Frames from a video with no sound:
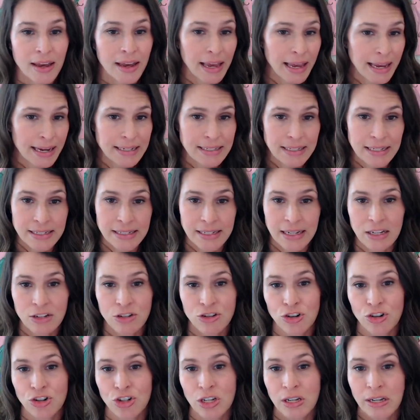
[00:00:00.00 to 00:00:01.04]
excess
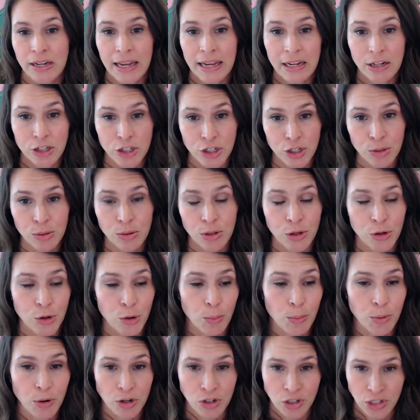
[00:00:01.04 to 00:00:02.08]
estrogen and too little
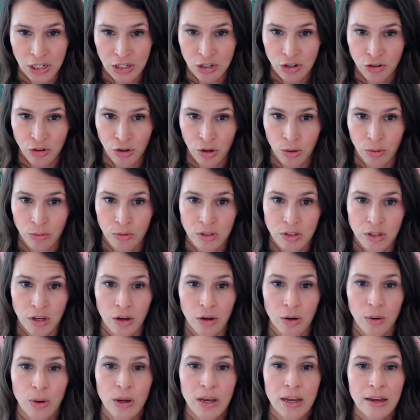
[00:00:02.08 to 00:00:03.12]
progesterone.
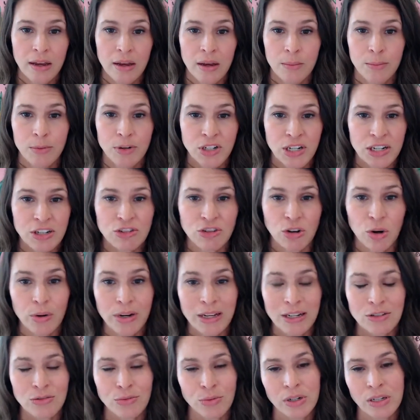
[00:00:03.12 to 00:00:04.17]
So, progesterone
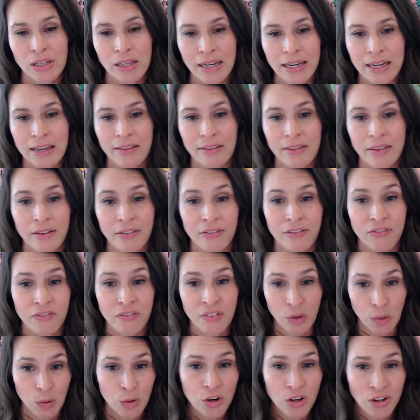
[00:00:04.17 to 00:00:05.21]
is really the
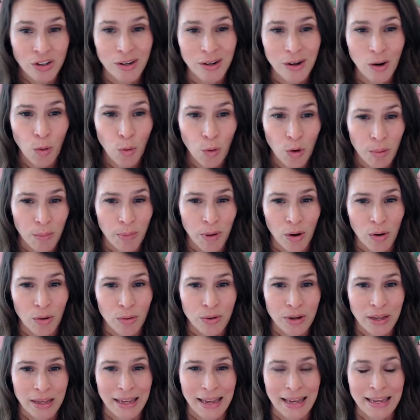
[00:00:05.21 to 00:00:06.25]
feel-good
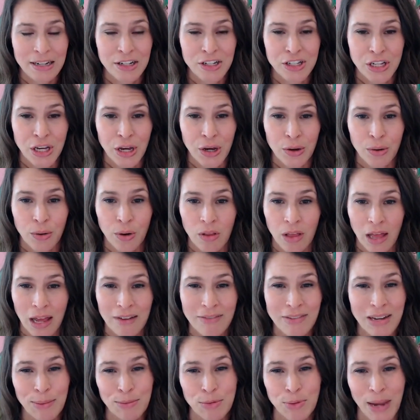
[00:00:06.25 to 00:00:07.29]
hormone, and so a lot
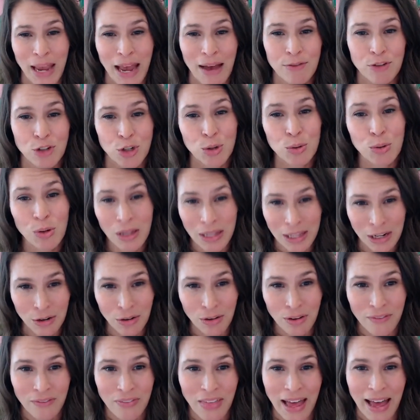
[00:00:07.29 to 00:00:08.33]
of times we have too
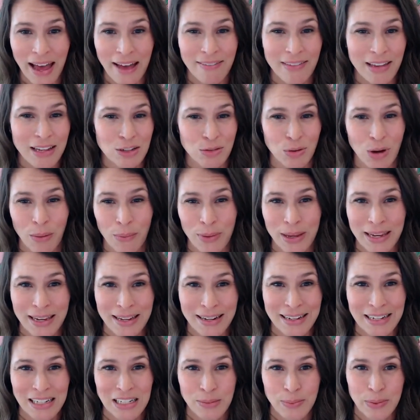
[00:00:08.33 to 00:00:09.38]
little of that. That's why we can
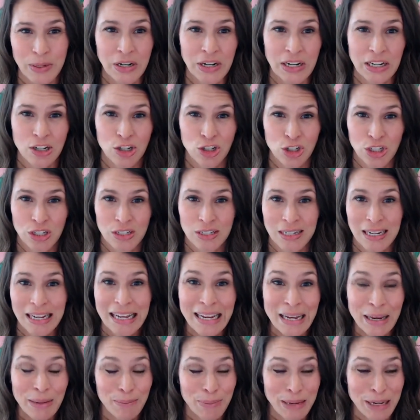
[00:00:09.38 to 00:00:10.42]
experience just
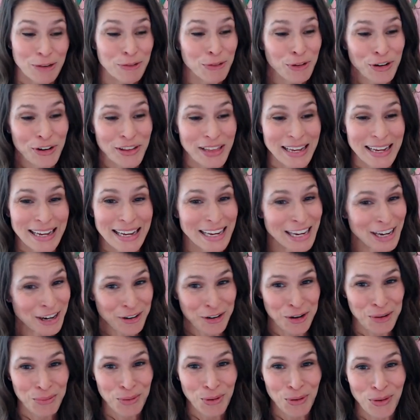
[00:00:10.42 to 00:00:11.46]
being really
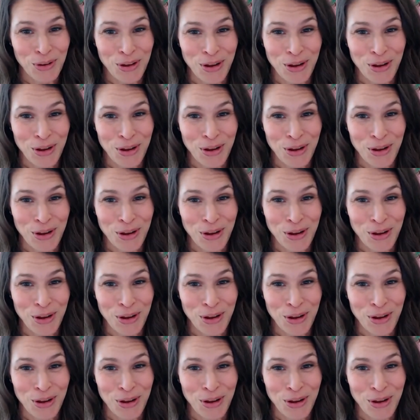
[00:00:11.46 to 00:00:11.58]
irritable